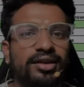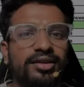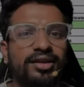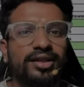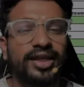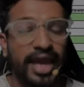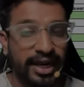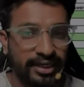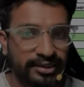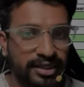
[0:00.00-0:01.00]
the
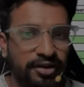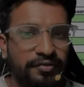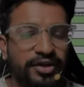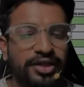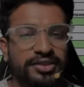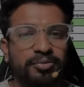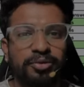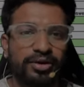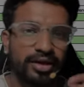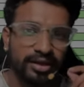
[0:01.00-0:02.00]
character certificate is
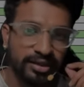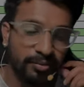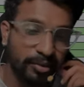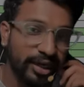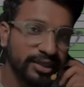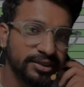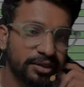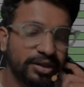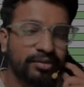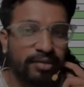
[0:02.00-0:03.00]
important, the PDC
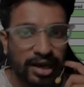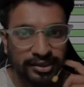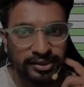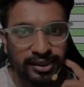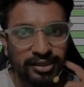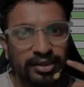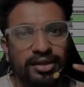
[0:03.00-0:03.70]
or the mark sheet.